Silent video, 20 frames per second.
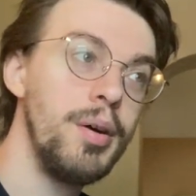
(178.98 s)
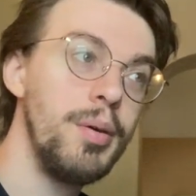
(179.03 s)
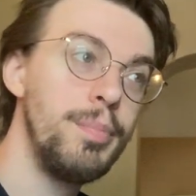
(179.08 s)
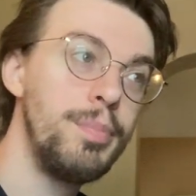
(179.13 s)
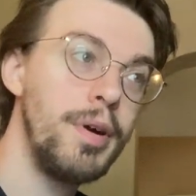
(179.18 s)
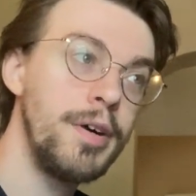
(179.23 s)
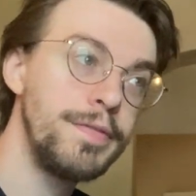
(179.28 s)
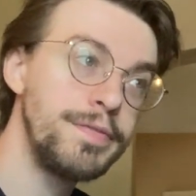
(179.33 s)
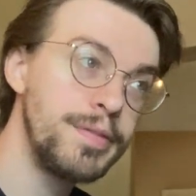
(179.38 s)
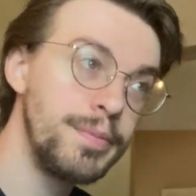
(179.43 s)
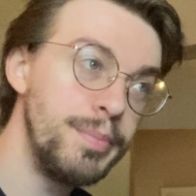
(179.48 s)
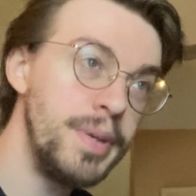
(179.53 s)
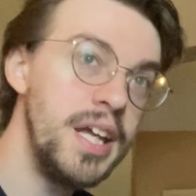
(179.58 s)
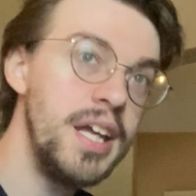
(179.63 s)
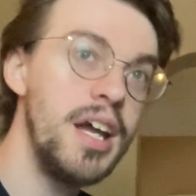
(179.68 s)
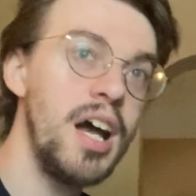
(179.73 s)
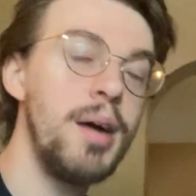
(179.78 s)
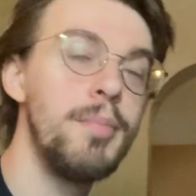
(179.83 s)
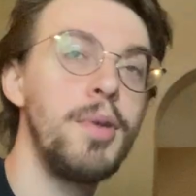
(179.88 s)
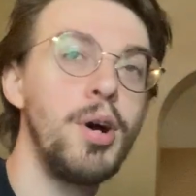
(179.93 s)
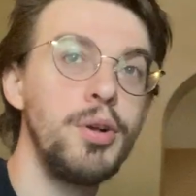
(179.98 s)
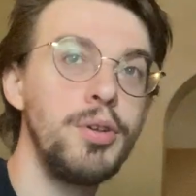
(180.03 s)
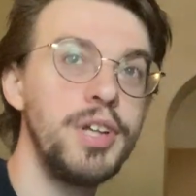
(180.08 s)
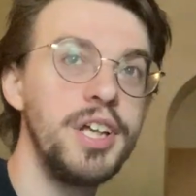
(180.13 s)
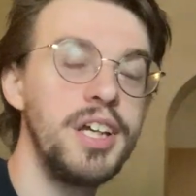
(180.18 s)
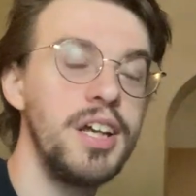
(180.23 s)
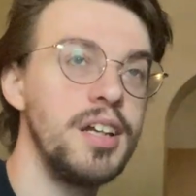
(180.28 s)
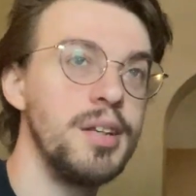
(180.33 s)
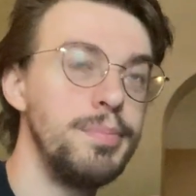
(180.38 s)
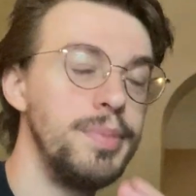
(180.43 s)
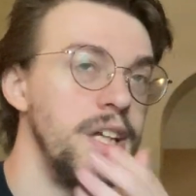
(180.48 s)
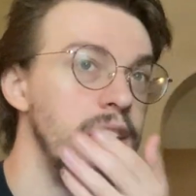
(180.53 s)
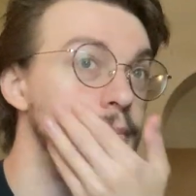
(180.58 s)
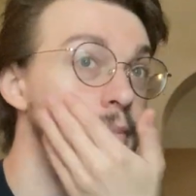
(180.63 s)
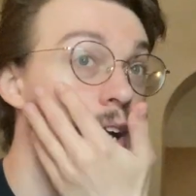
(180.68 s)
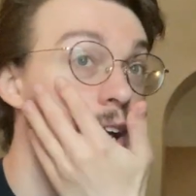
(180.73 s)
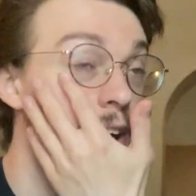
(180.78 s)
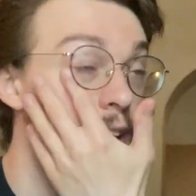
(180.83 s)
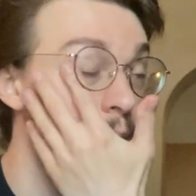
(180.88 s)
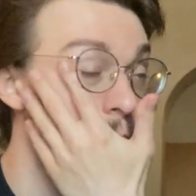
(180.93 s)
But for me, I'm only going to be in
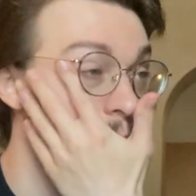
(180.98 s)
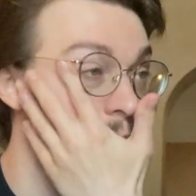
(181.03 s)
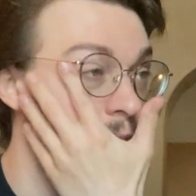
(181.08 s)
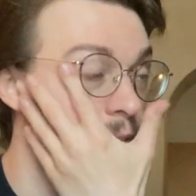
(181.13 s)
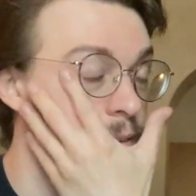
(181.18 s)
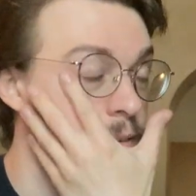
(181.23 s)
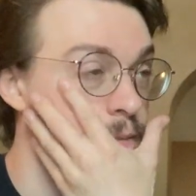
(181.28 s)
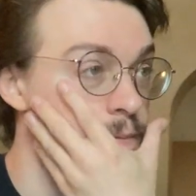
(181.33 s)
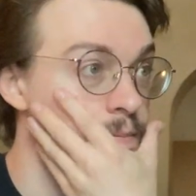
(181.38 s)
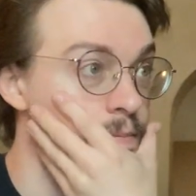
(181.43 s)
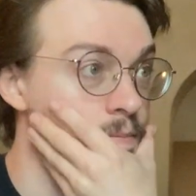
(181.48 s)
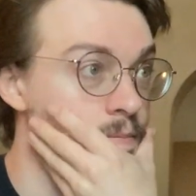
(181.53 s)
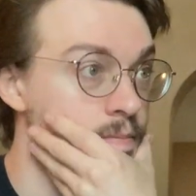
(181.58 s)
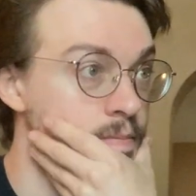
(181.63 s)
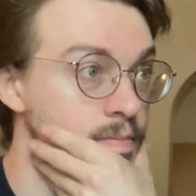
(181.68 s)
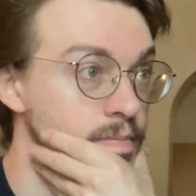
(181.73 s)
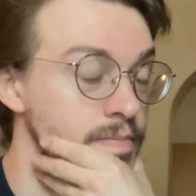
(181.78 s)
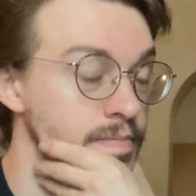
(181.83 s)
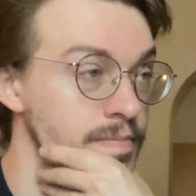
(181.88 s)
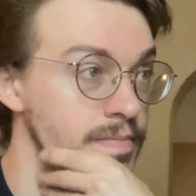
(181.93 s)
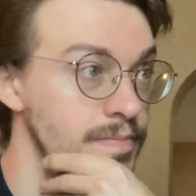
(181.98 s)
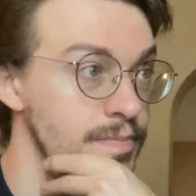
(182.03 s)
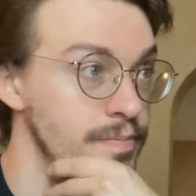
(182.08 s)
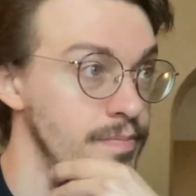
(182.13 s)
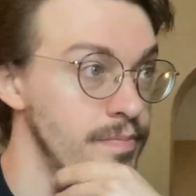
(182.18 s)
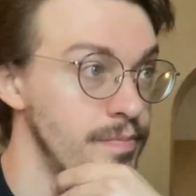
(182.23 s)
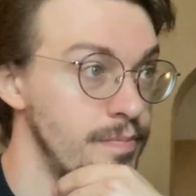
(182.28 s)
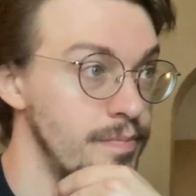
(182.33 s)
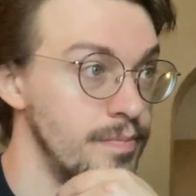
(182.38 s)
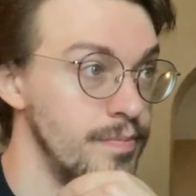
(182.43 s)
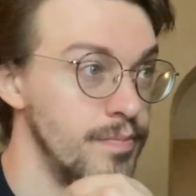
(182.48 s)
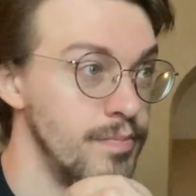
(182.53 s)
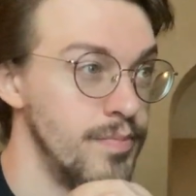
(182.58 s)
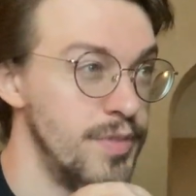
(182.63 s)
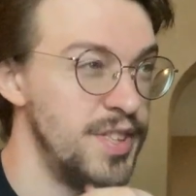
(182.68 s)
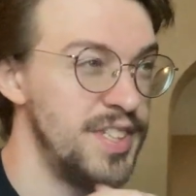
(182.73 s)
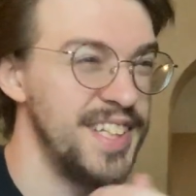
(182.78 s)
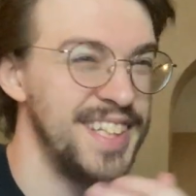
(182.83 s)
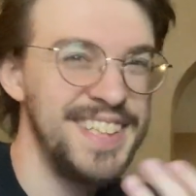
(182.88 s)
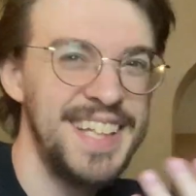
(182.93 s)
my upper,
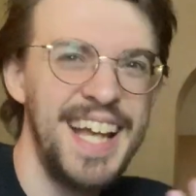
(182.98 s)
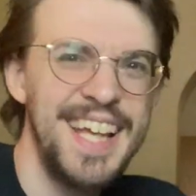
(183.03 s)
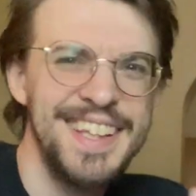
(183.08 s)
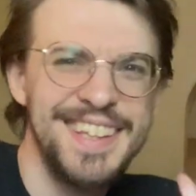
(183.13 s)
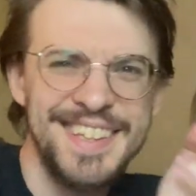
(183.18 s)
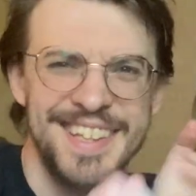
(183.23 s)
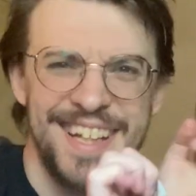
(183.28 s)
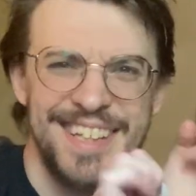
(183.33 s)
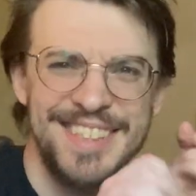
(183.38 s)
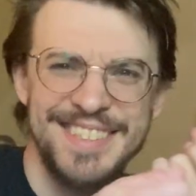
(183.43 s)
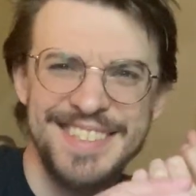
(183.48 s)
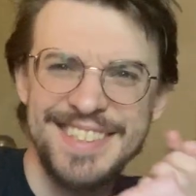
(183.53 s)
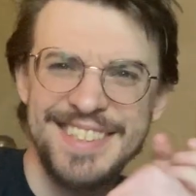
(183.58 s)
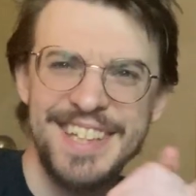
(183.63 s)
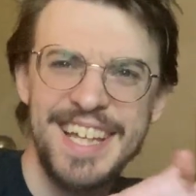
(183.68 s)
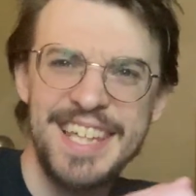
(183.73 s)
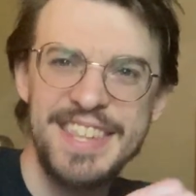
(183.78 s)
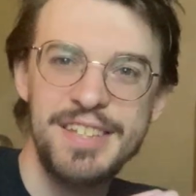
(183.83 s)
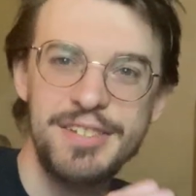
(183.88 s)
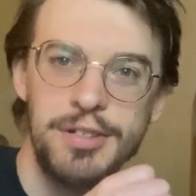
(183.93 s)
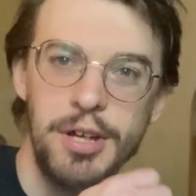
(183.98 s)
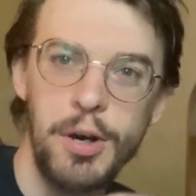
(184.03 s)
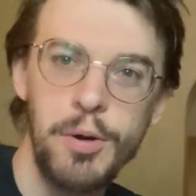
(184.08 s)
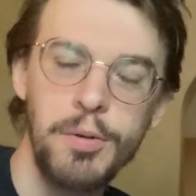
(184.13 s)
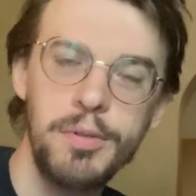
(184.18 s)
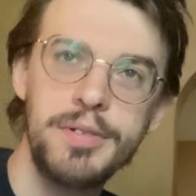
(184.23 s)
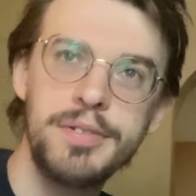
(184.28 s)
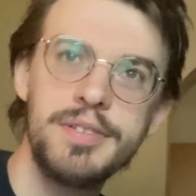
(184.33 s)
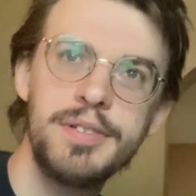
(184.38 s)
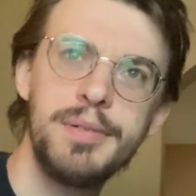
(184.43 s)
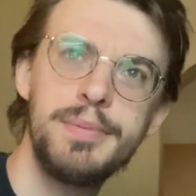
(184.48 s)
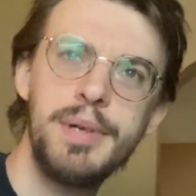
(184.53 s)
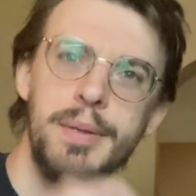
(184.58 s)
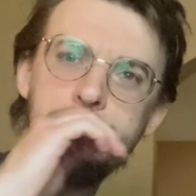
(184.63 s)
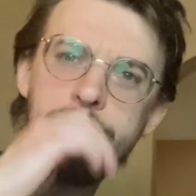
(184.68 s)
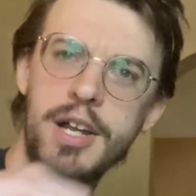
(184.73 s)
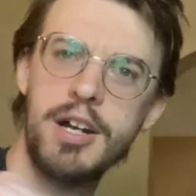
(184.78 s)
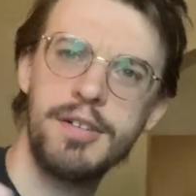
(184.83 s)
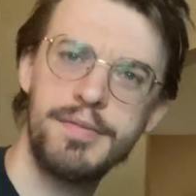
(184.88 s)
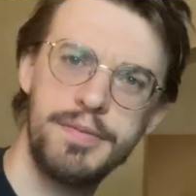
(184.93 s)
just because I just like the tone a bit
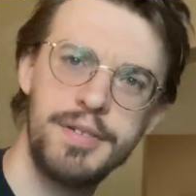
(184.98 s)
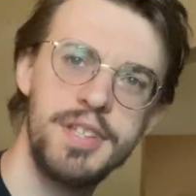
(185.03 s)
better for